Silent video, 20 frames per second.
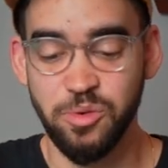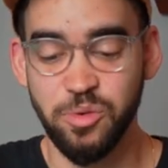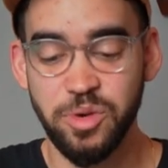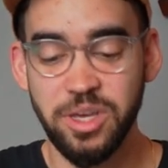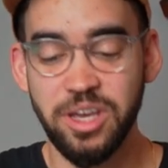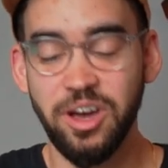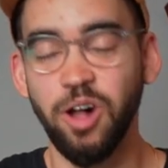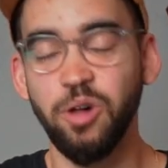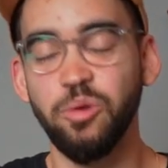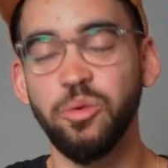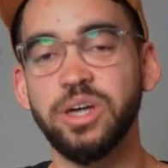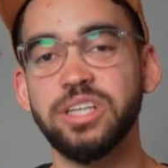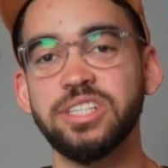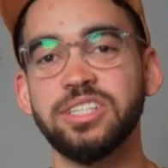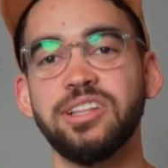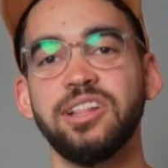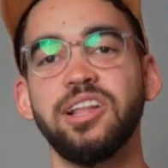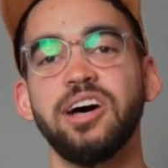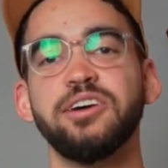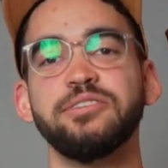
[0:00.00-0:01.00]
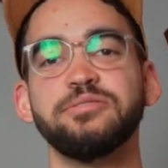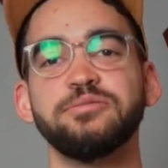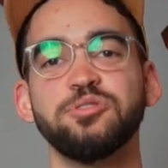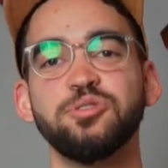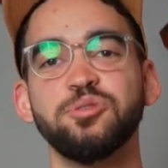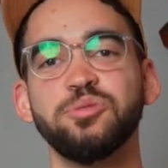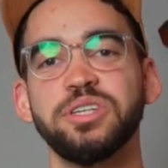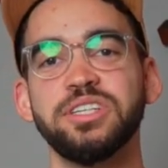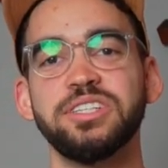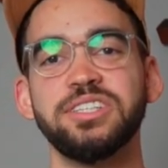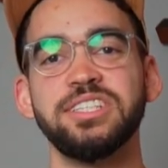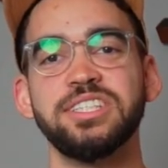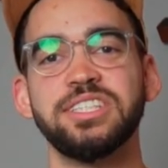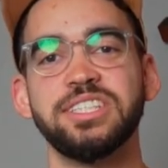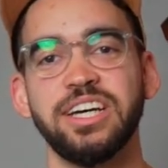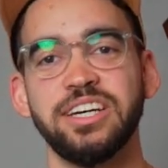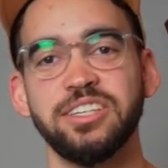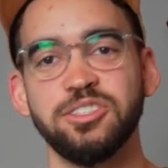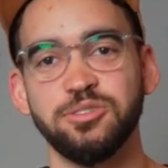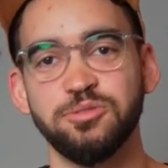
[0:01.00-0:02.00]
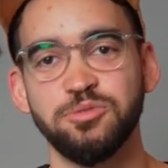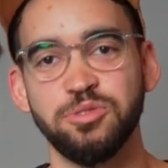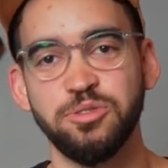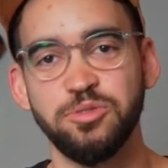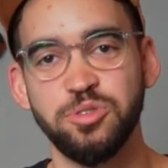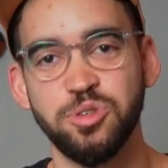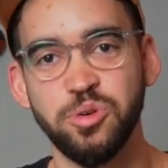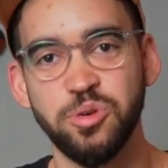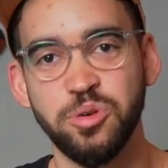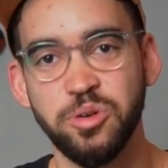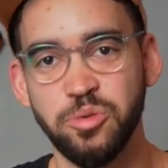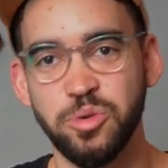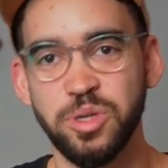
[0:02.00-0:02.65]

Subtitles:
We always love doing these kind of review.